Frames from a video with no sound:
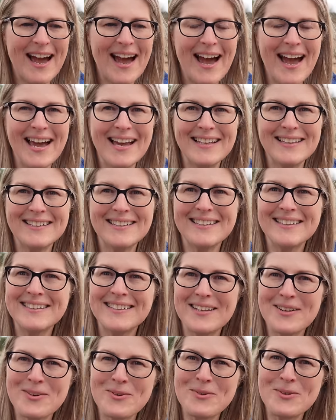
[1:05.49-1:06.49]
and
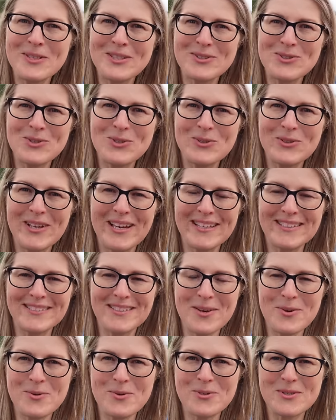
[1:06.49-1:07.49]
they're only two days
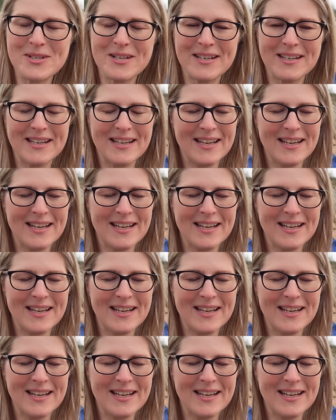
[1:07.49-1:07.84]
out.